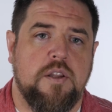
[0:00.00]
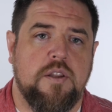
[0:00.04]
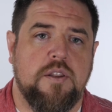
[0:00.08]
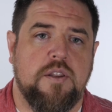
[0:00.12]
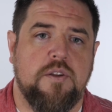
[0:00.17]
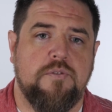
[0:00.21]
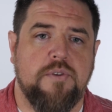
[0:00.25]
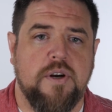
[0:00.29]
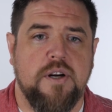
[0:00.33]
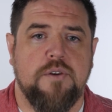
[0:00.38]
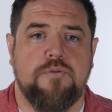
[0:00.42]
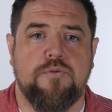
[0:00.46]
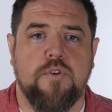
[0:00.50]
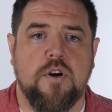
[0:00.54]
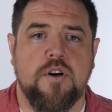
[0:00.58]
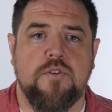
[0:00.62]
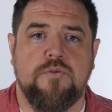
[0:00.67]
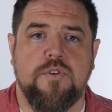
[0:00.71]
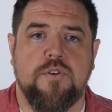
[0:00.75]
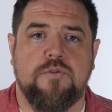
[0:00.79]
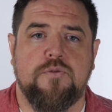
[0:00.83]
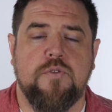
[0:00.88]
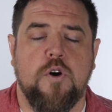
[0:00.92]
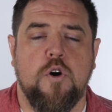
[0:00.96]
the very front
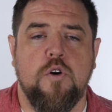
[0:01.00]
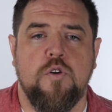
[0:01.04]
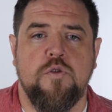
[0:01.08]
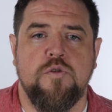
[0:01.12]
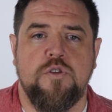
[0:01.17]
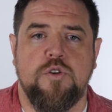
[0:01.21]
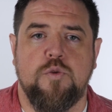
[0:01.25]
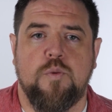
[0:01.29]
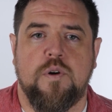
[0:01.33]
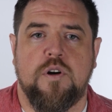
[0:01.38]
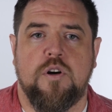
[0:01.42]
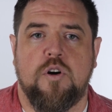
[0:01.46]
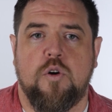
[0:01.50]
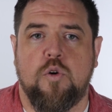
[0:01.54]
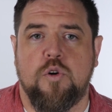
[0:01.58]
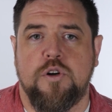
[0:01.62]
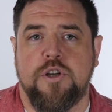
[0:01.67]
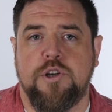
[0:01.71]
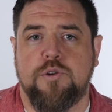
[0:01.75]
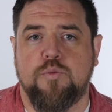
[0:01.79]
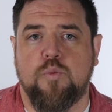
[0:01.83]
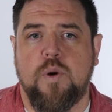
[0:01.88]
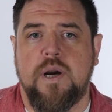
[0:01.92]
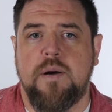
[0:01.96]
of your phone to or
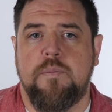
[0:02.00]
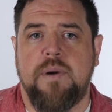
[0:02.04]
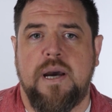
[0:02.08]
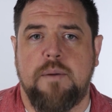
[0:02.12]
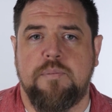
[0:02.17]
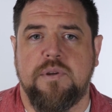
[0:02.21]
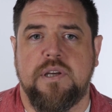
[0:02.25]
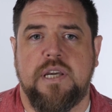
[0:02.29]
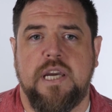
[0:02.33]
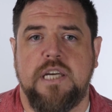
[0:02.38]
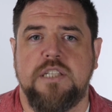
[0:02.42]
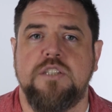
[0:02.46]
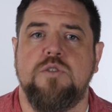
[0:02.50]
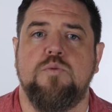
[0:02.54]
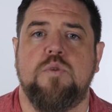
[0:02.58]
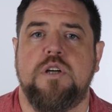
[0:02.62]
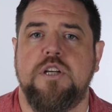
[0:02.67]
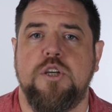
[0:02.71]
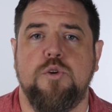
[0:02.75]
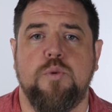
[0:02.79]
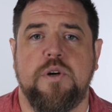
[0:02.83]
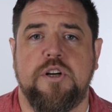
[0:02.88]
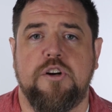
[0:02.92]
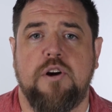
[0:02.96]
your web application where
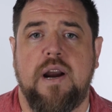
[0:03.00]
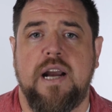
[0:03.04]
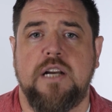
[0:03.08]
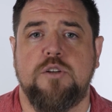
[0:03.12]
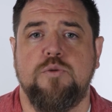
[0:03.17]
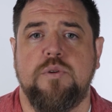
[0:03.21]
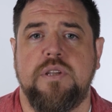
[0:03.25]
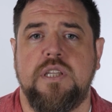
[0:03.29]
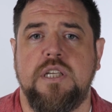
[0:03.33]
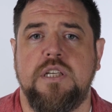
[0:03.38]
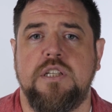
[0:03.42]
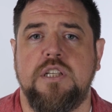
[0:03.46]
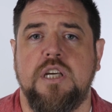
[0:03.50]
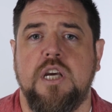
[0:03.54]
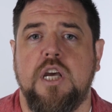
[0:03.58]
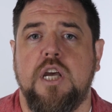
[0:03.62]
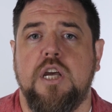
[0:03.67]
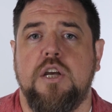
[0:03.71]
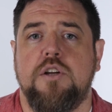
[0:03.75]
you interact with it,